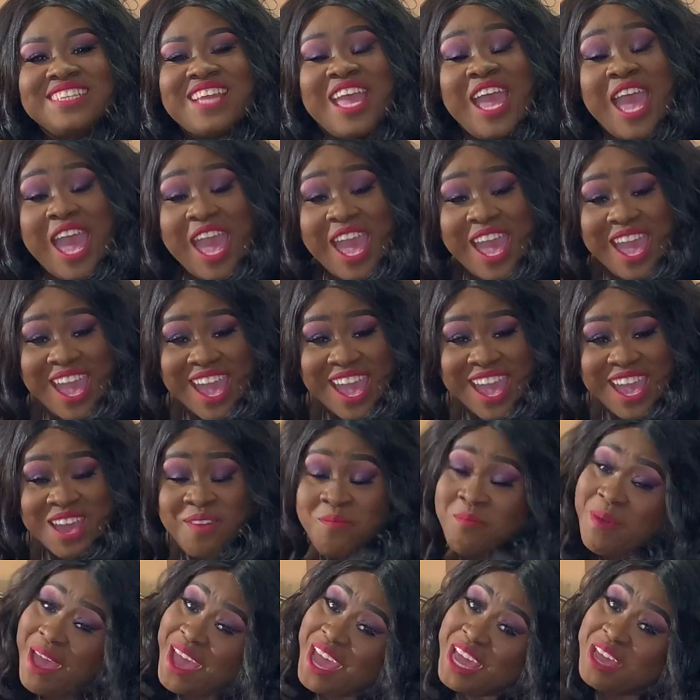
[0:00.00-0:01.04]
Hey
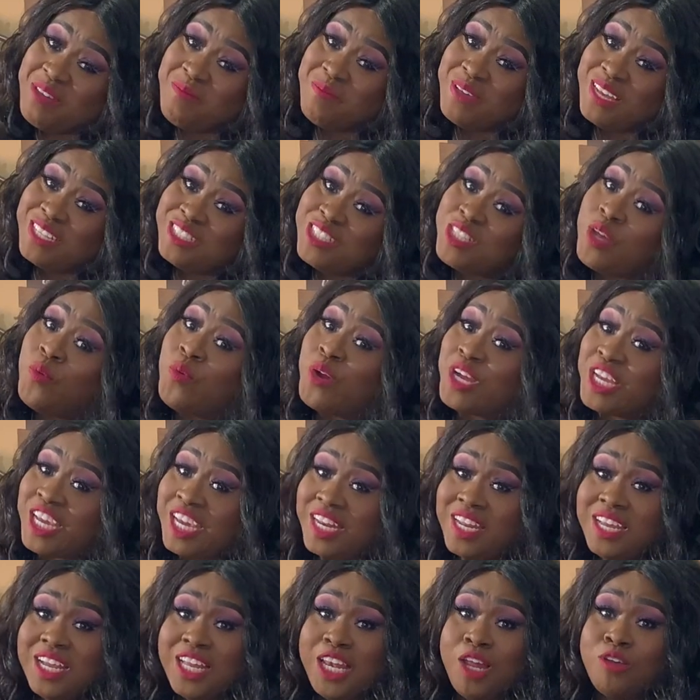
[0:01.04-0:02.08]
babies, so we're
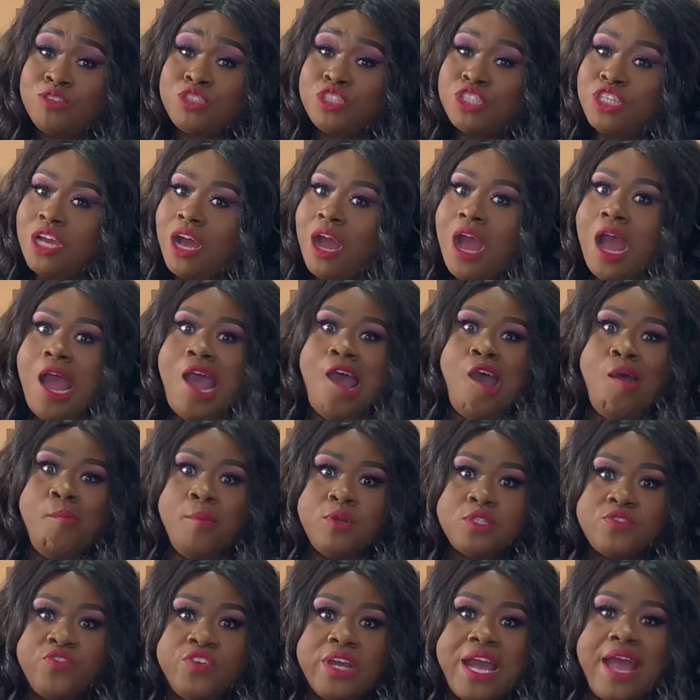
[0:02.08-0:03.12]
getting closer, y'all. I
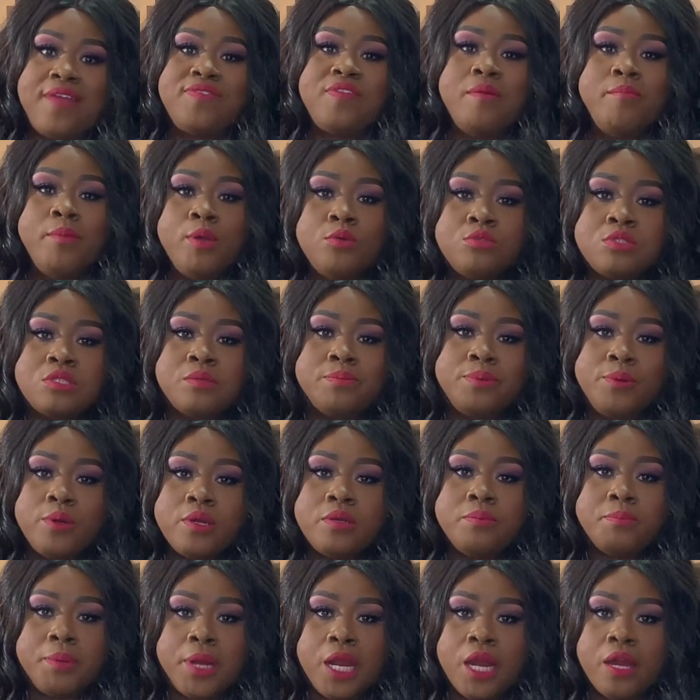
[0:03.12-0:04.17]
almost forgot the most
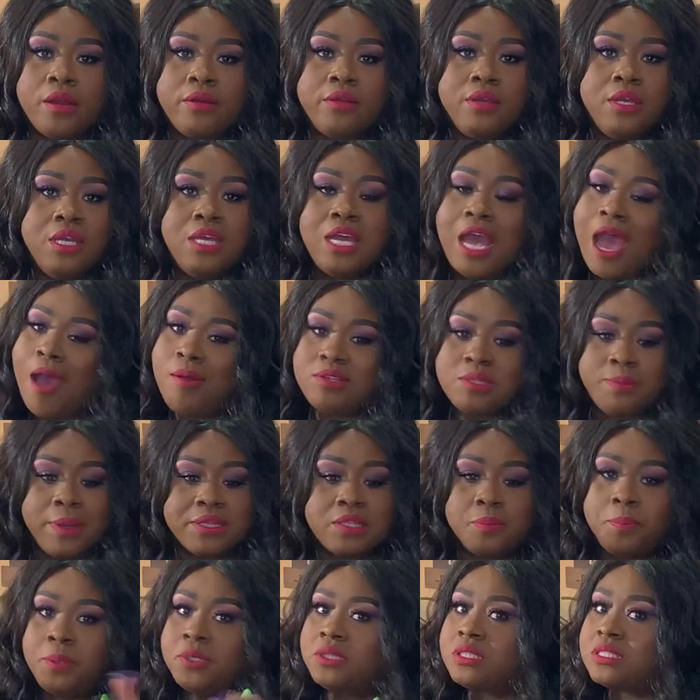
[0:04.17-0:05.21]
important part. I was about to
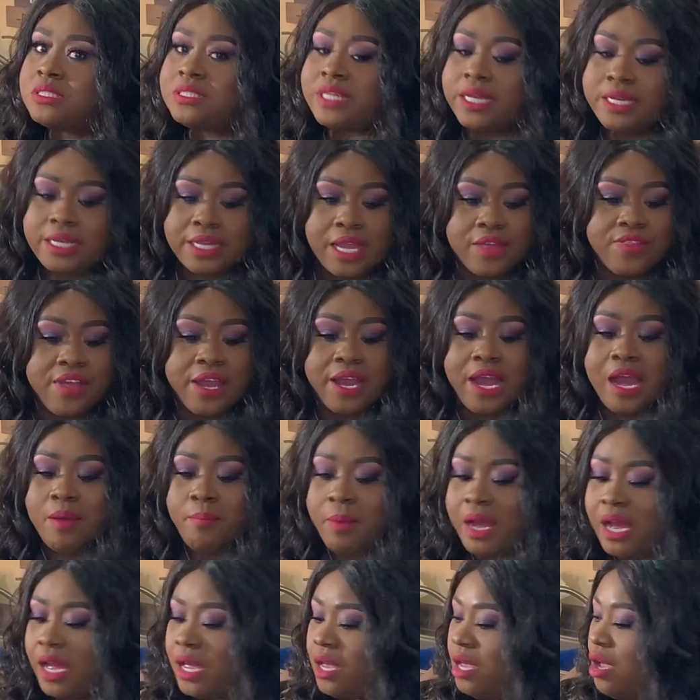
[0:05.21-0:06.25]
put this thing together. I got
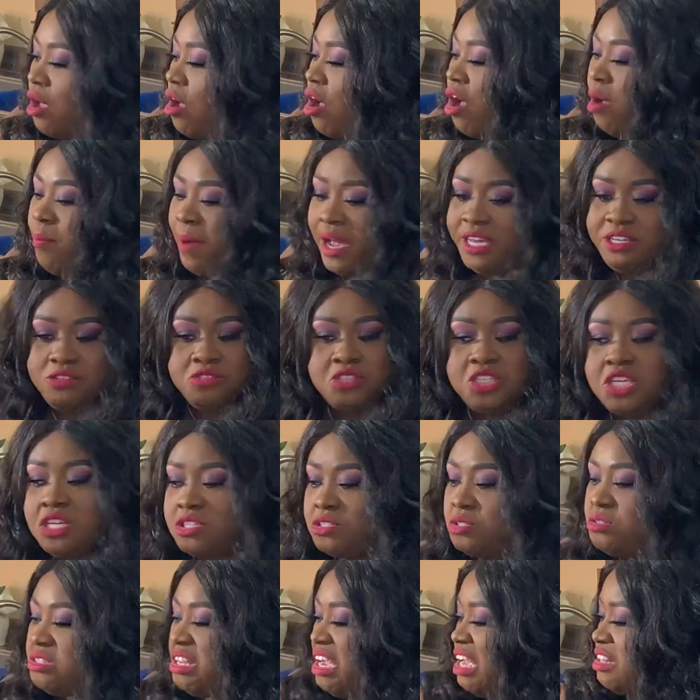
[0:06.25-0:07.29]
all my
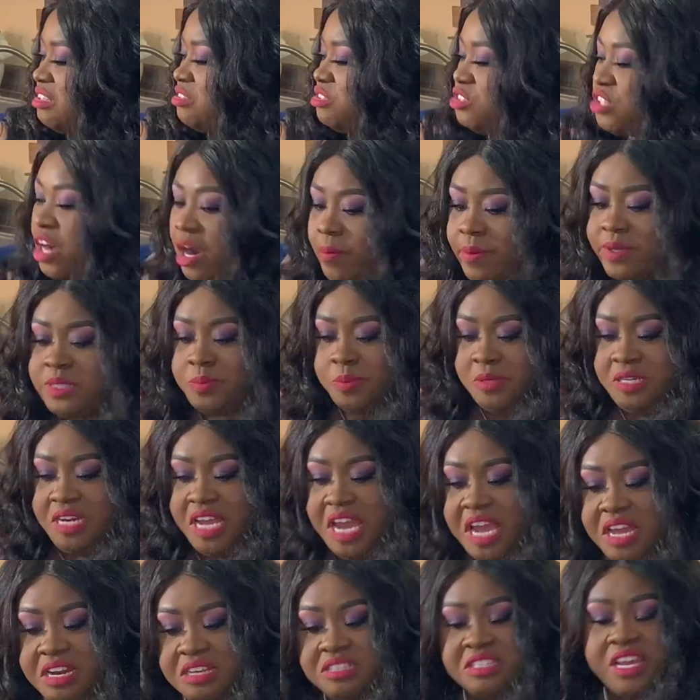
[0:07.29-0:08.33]
utensils. I got the strawberries,
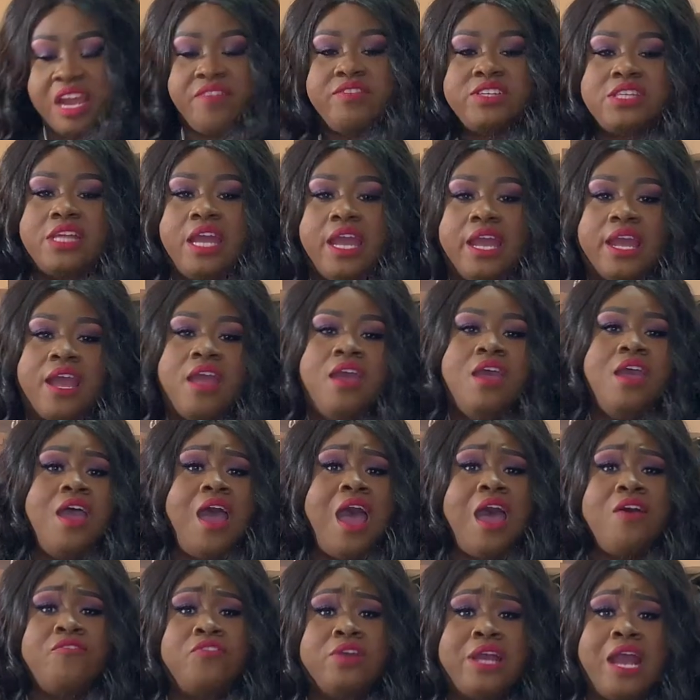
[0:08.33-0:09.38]
bananas, everything.
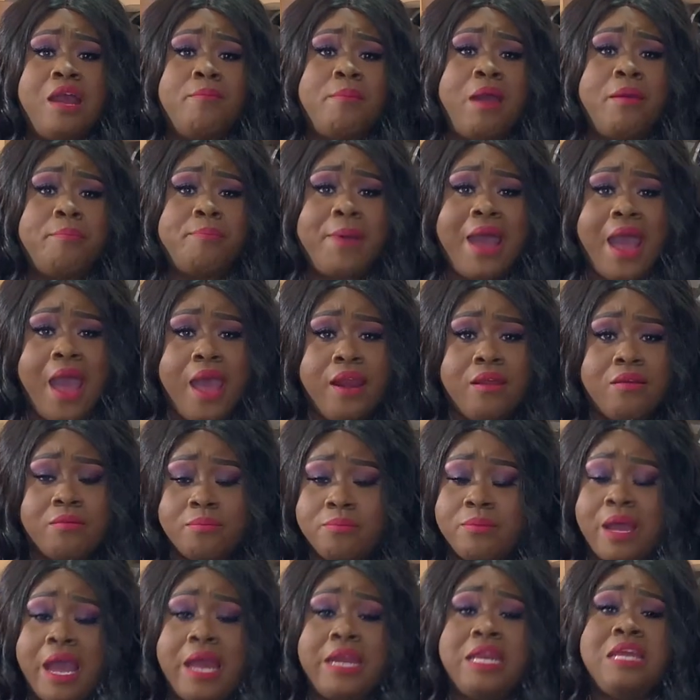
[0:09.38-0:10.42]
I forgot my
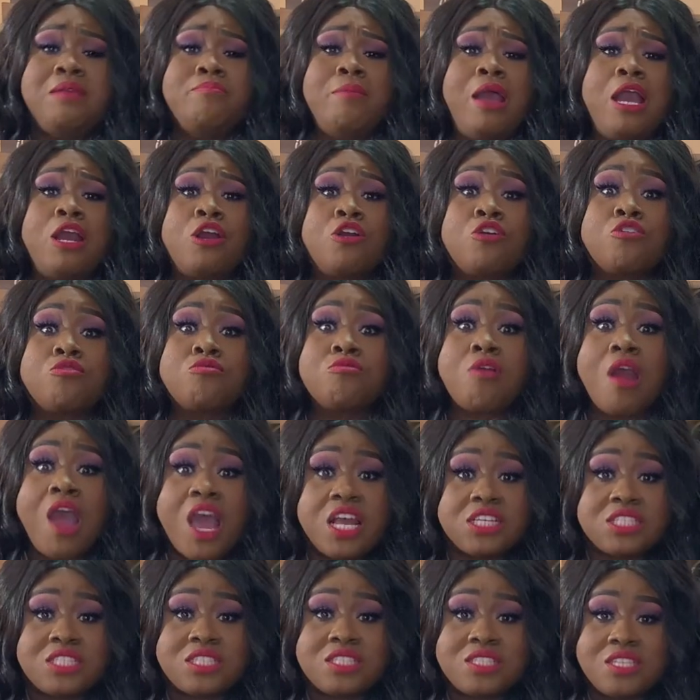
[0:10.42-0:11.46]
bottom. I need my
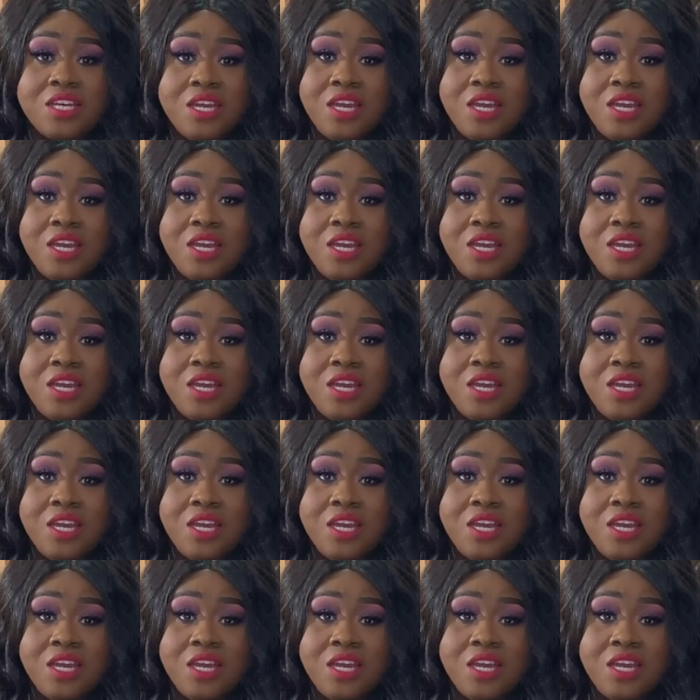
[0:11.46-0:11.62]
crust.